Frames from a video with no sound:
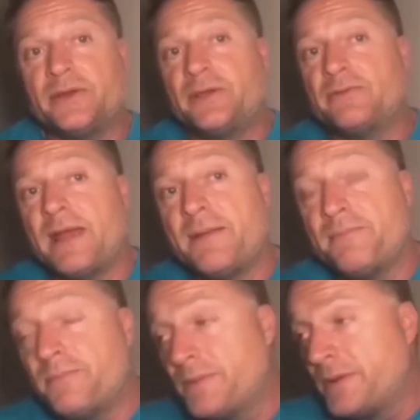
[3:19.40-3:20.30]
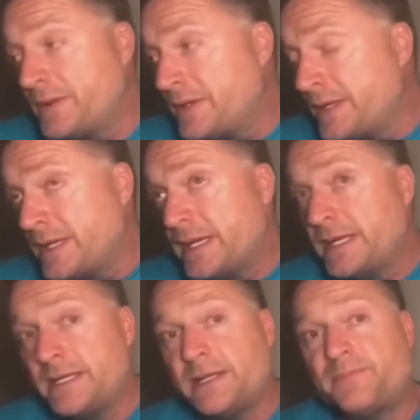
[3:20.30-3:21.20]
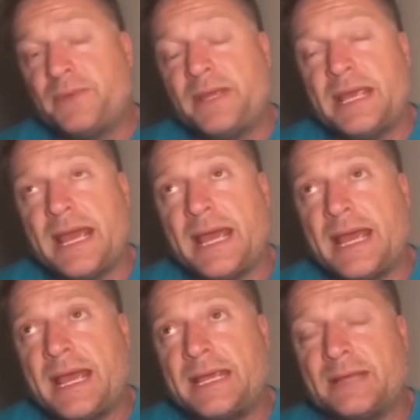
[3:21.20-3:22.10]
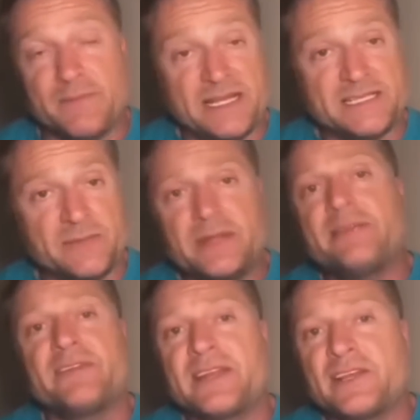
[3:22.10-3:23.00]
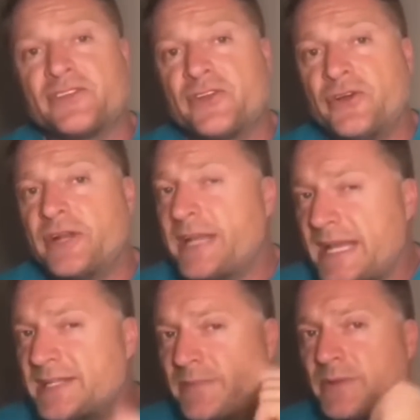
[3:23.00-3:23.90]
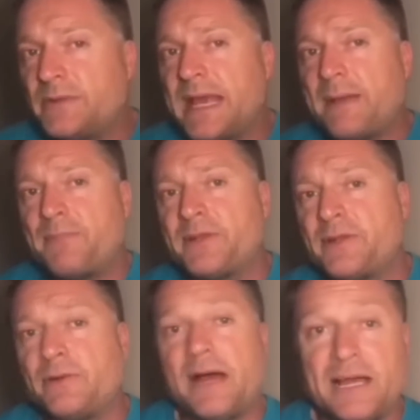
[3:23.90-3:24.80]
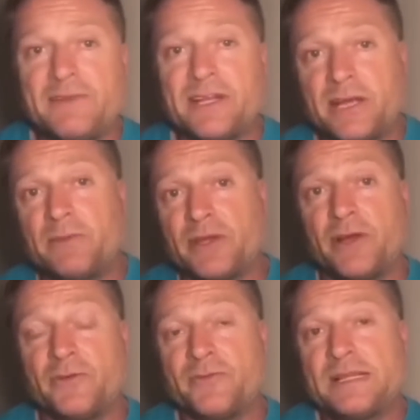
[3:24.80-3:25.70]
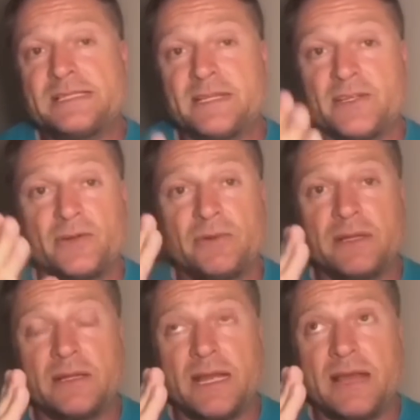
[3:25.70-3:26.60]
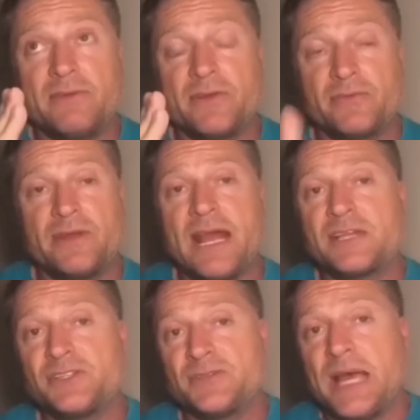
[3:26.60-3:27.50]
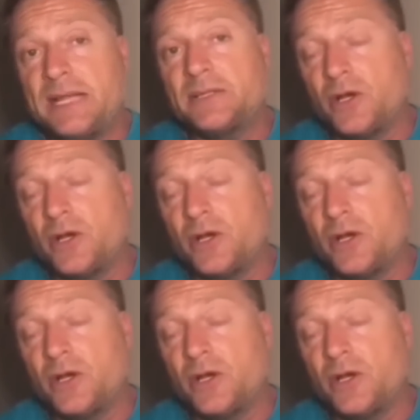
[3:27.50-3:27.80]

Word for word: you know, you're um, you'd be uh, you meet someone, everything is good, and then something will happen. You know, I've had a couple of girlfriends that don't have a good reaction to